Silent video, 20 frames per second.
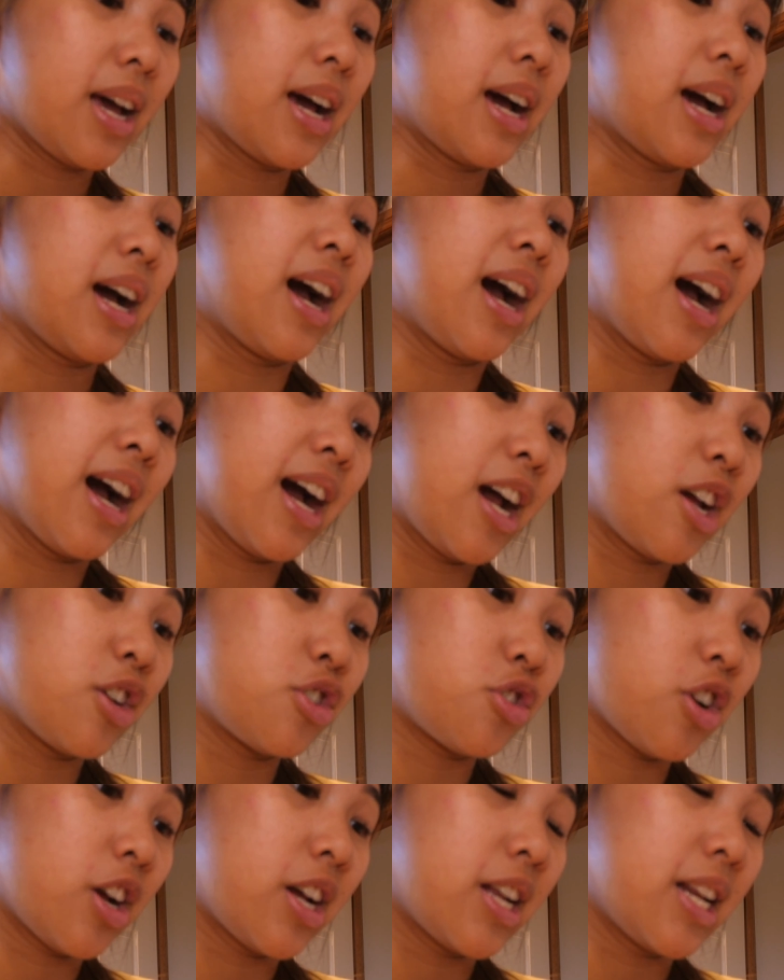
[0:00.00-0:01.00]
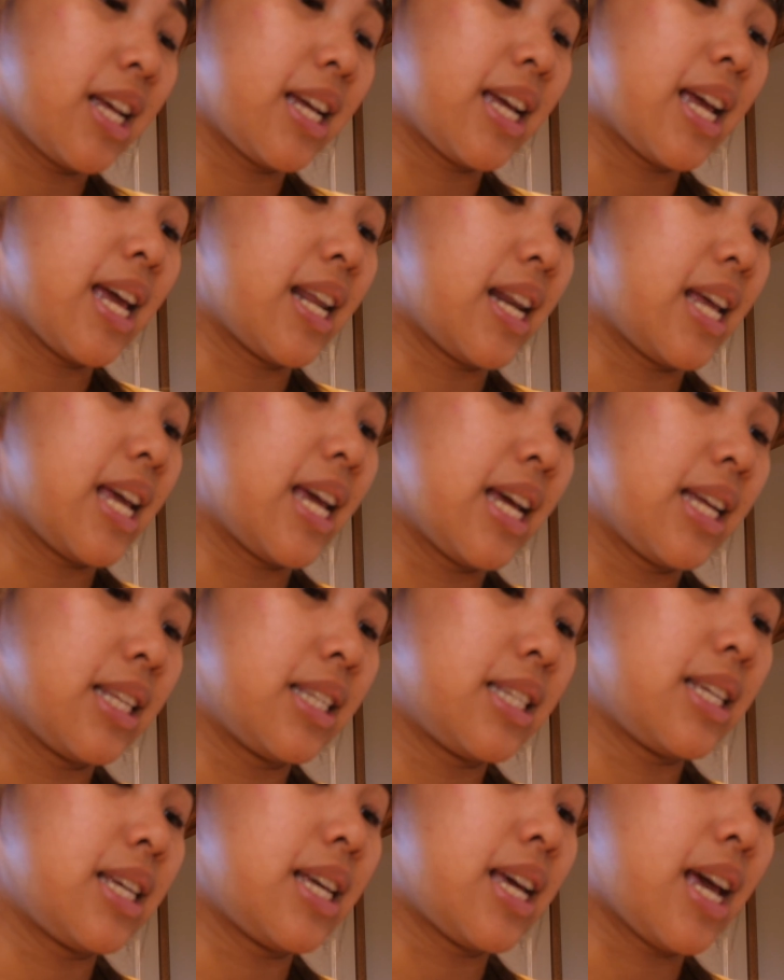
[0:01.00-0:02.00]
hydrating and
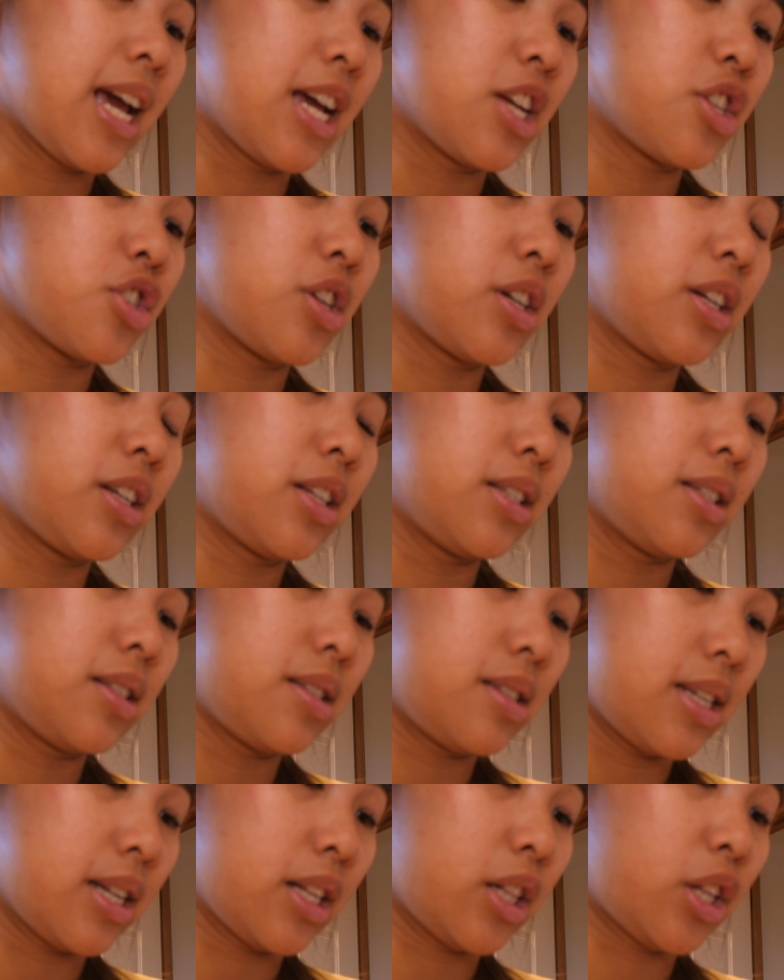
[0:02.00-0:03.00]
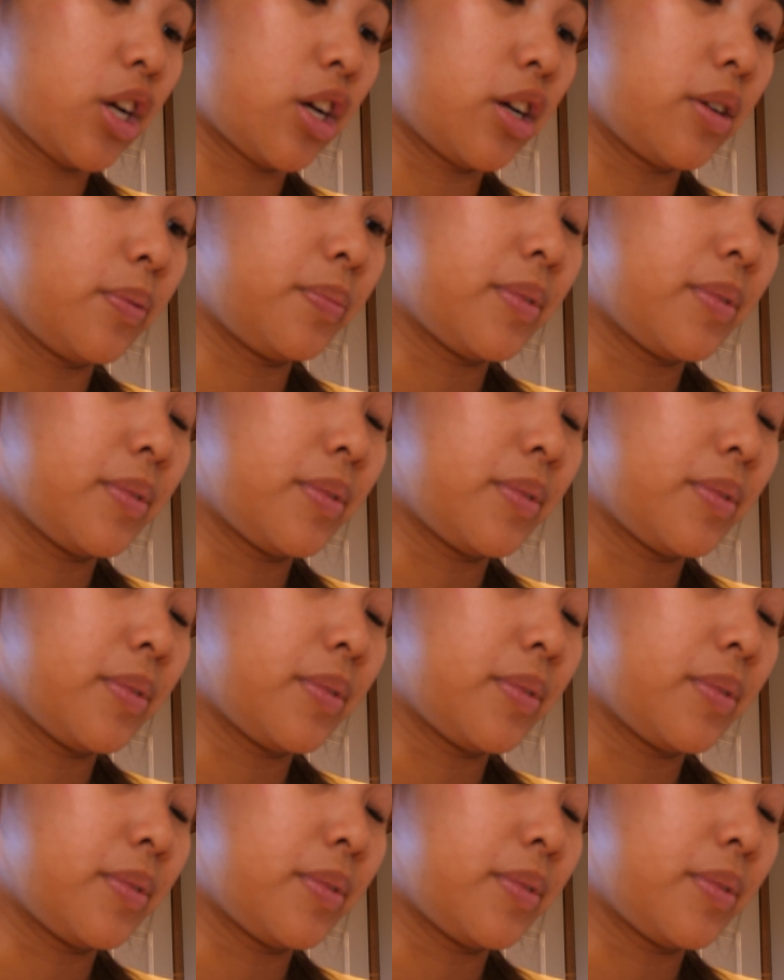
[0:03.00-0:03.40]
anti-aging concealer.